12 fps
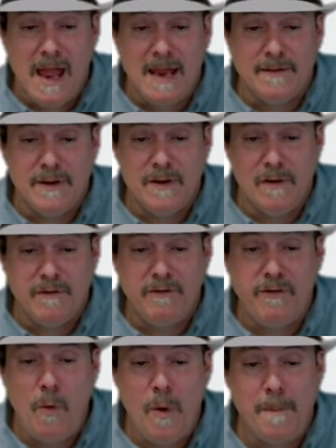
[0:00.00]
And there are
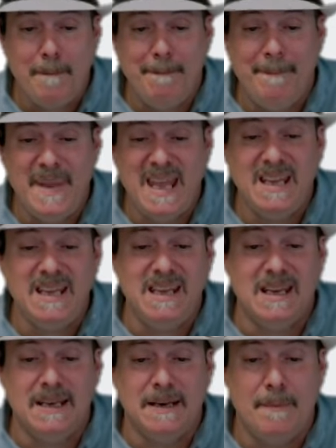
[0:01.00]
4
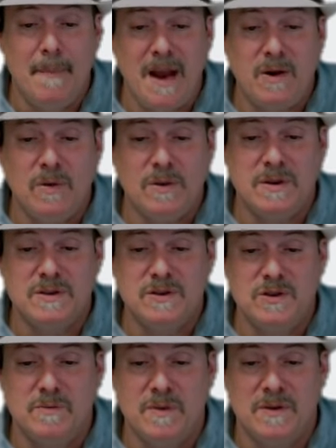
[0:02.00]
billion micro
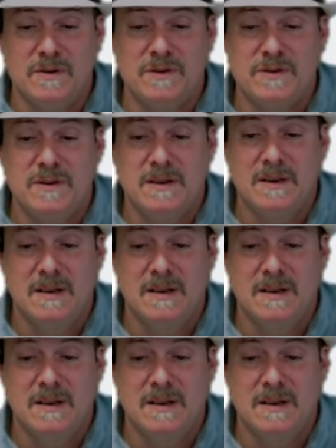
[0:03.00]
consumers.